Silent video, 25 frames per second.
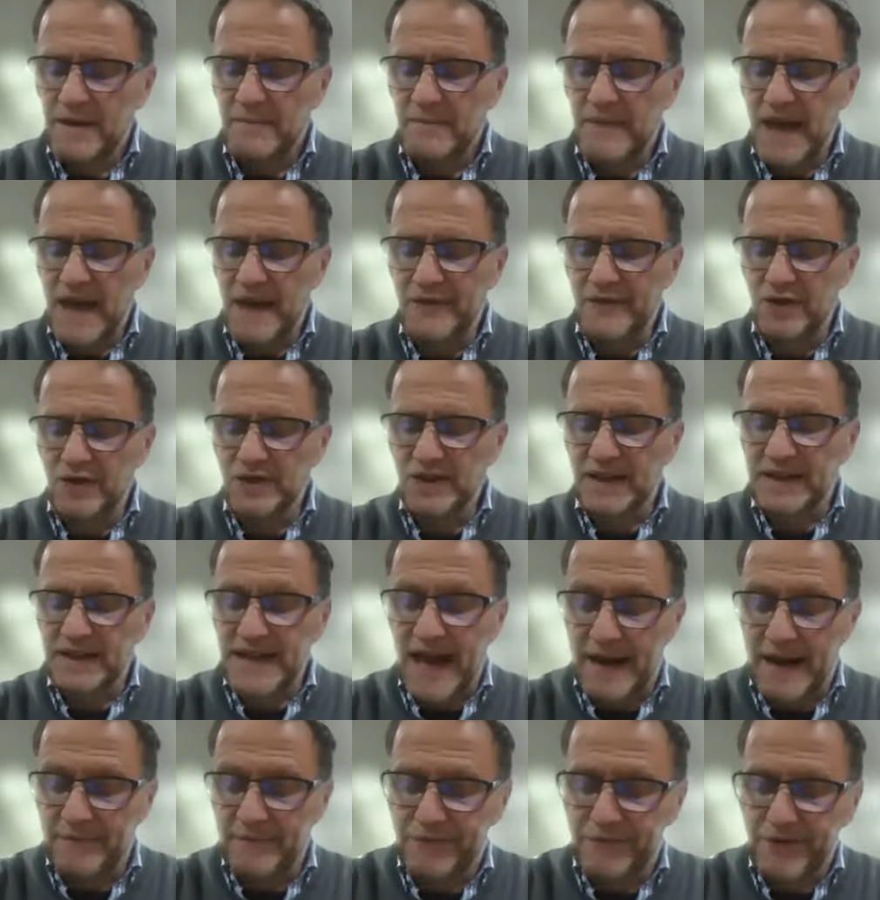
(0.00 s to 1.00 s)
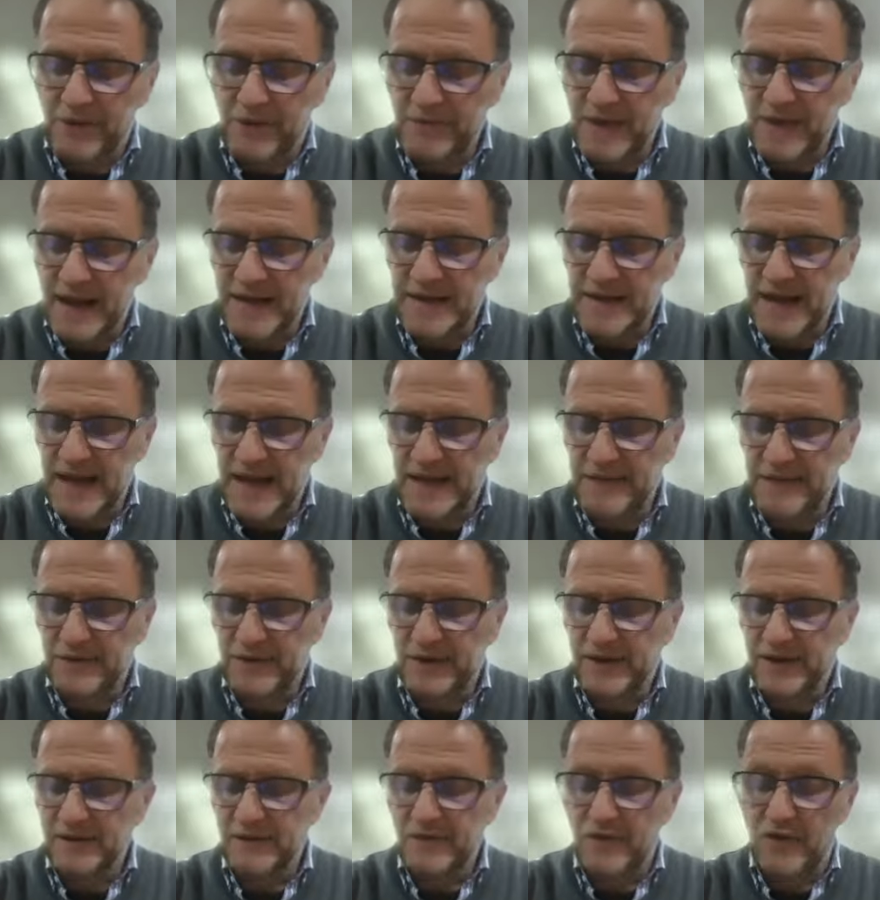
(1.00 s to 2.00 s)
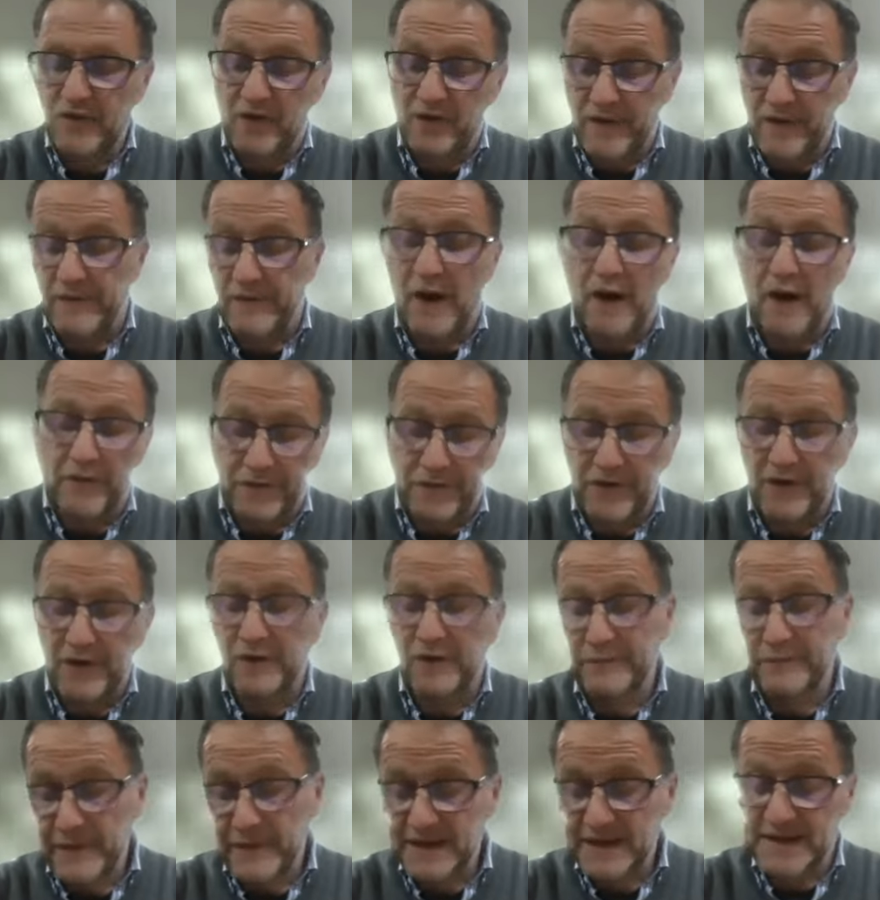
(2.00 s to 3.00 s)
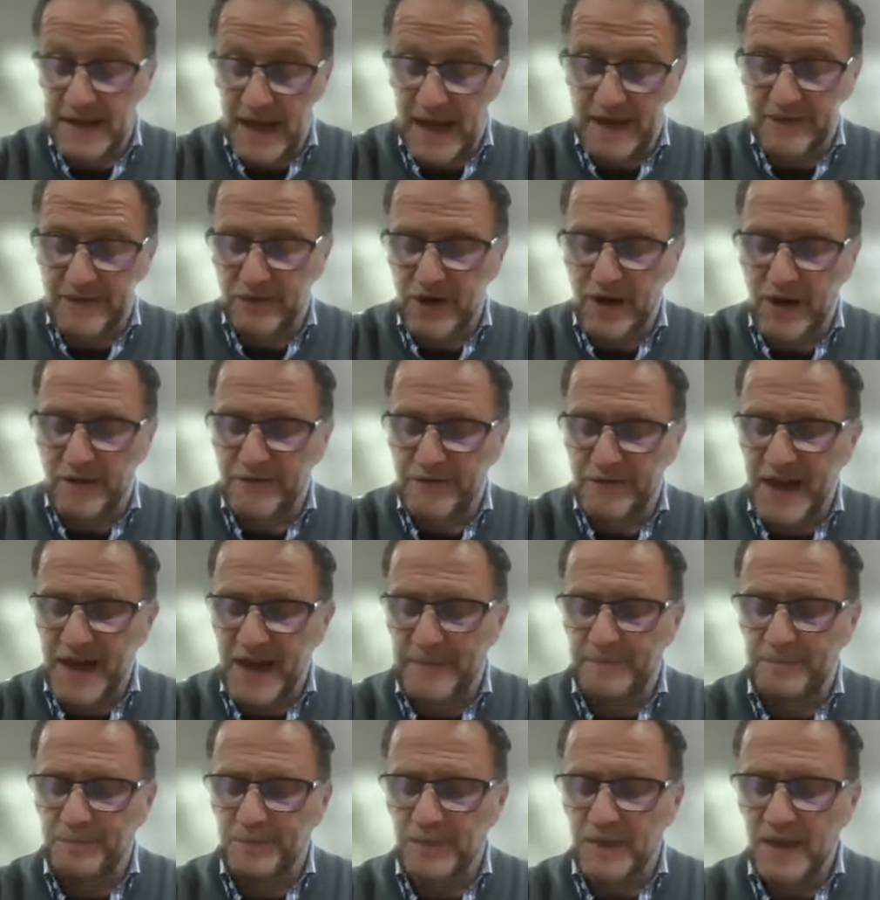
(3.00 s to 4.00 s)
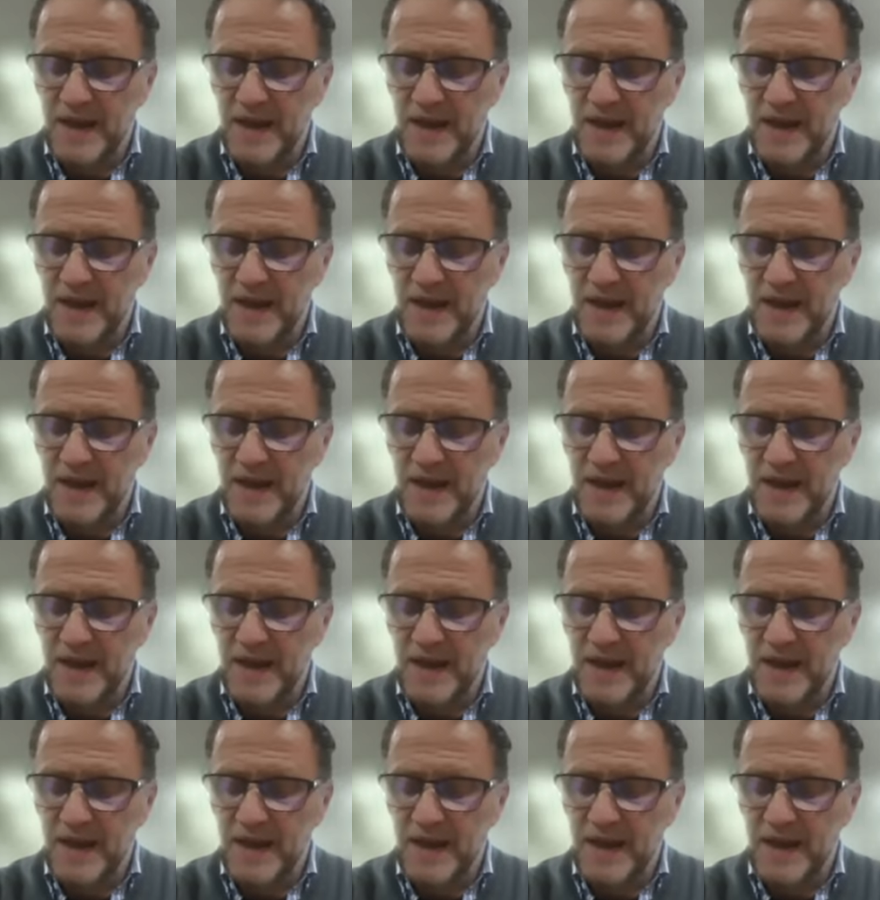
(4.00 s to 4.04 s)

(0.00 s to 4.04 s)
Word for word: me'avodatam, from their slavery, or from the slavery of them.